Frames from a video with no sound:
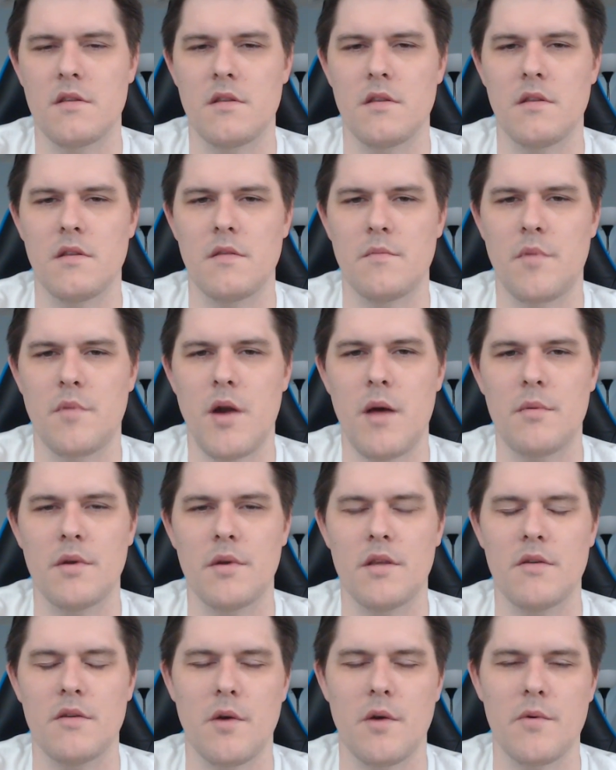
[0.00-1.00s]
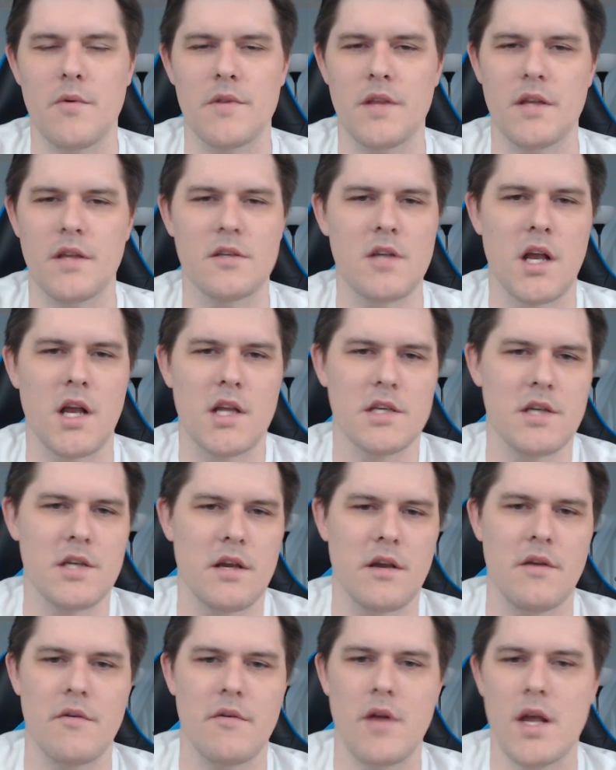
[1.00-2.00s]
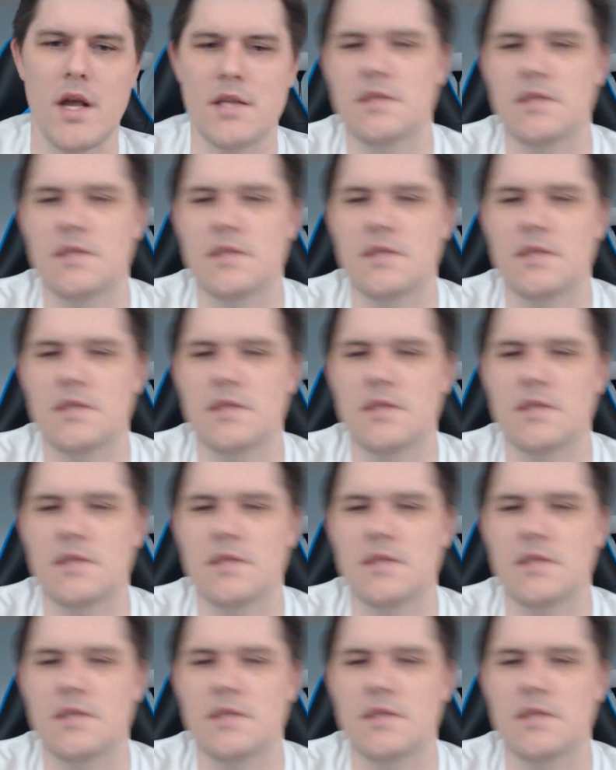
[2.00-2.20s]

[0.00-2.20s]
probably you go with like Jaga Jaga and Rask.